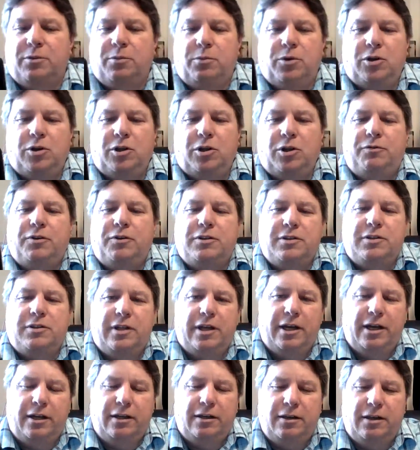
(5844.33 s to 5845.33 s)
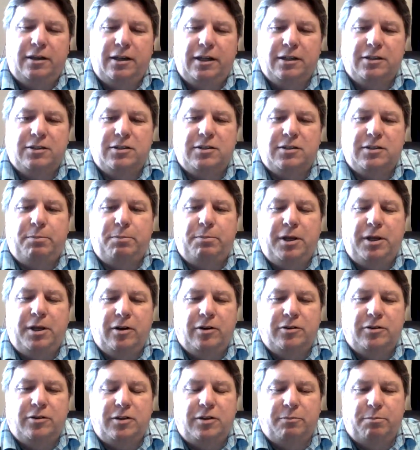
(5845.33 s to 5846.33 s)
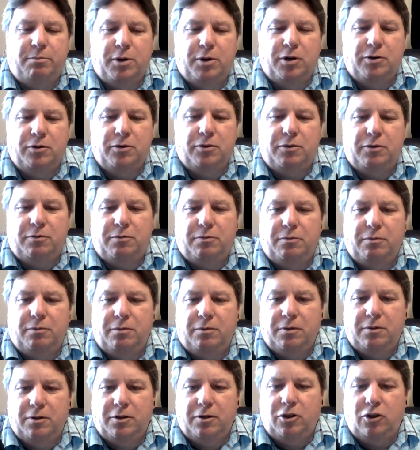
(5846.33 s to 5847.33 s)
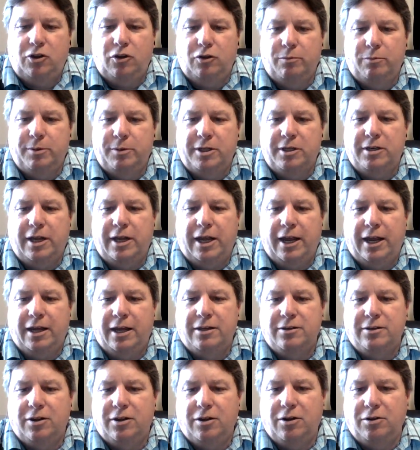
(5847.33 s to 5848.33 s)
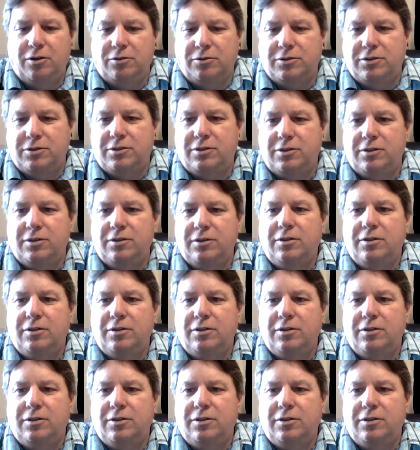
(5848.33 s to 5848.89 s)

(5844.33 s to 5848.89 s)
the wolf is that it's appeared to both human and host.